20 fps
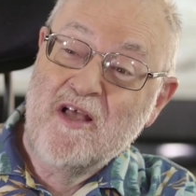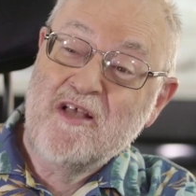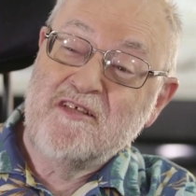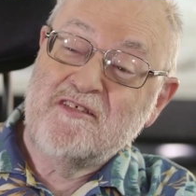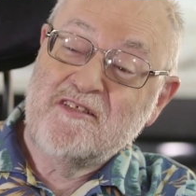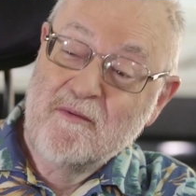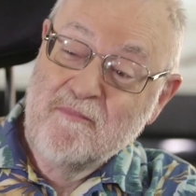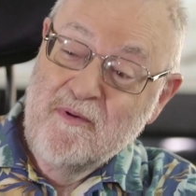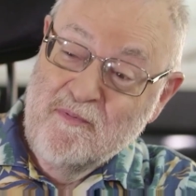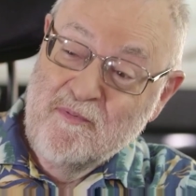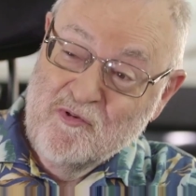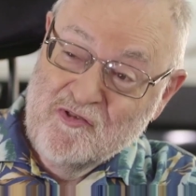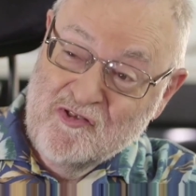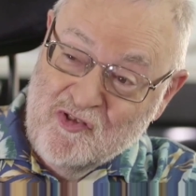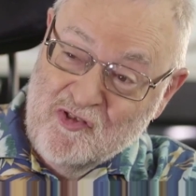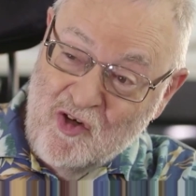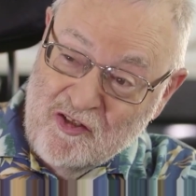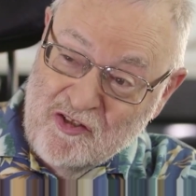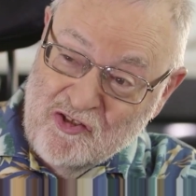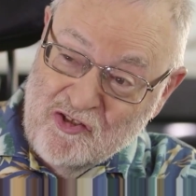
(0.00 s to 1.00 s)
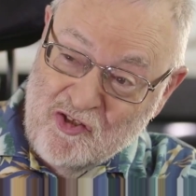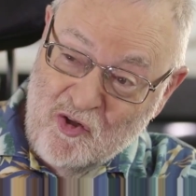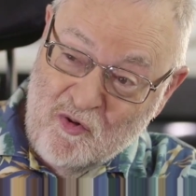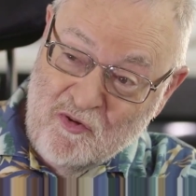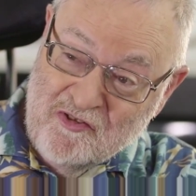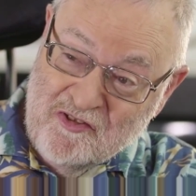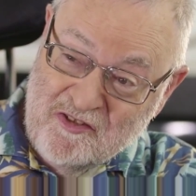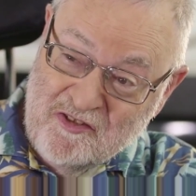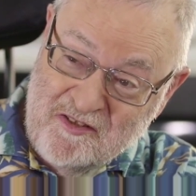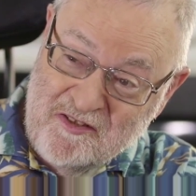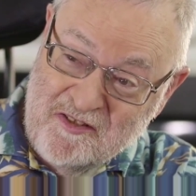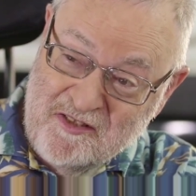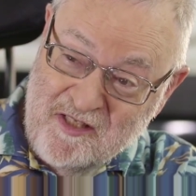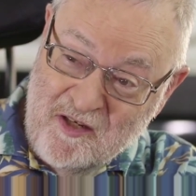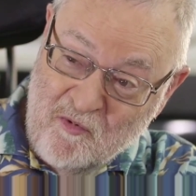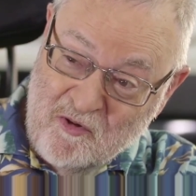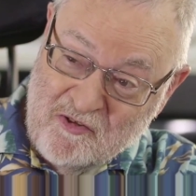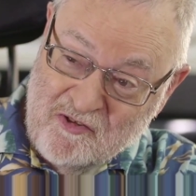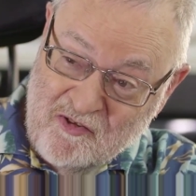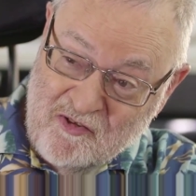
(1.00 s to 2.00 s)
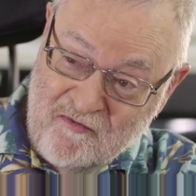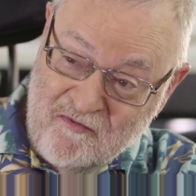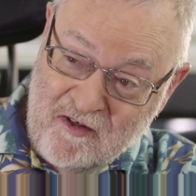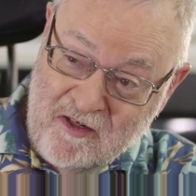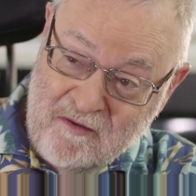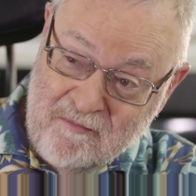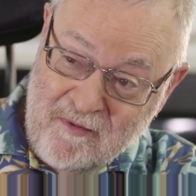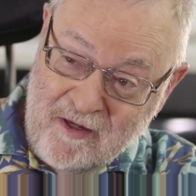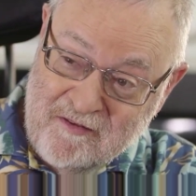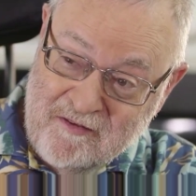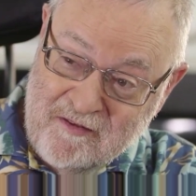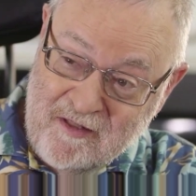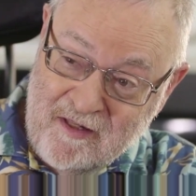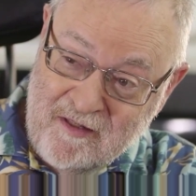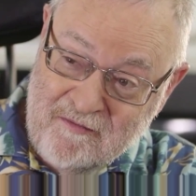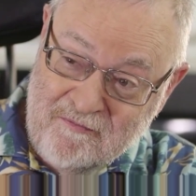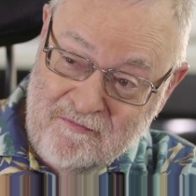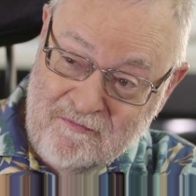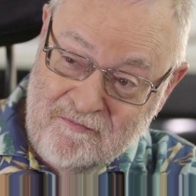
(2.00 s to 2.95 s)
some people who saw the show still say what's so funny about that.